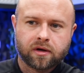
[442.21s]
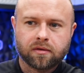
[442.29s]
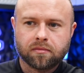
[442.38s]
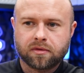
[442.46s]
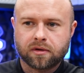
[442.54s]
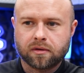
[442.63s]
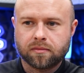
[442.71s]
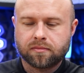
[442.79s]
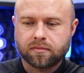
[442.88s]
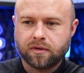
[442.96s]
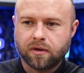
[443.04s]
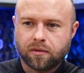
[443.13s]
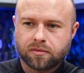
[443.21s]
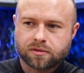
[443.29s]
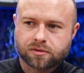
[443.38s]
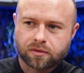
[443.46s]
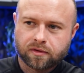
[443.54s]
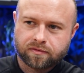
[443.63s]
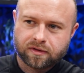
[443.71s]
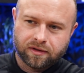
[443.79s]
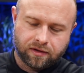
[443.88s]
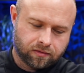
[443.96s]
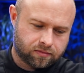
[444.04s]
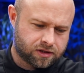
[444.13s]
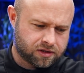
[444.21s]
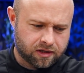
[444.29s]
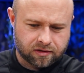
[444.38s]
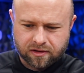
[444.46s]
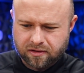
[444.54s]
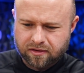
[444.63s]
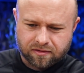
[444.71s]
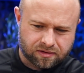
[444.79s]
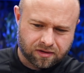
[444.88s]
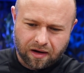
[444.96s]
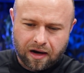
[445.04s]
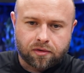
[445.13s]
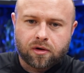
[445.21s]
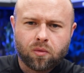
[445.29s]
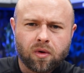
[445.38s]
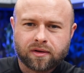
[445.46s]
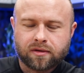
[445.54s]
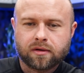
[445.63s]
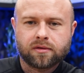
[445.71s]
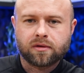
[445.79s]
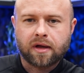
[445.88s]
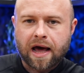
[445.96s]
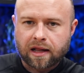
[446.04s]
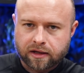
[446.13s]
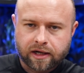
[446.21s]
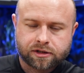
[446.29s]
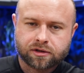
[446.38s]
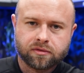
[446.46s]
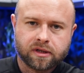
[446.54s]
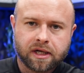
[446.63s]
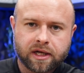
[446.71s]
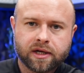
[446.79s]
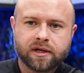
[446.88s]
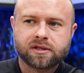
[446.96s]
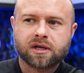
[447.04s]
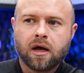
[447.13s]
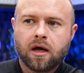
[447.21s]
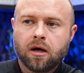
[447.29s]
They're you know, sort of, you know, stealing, or I don't know what the allegation really is,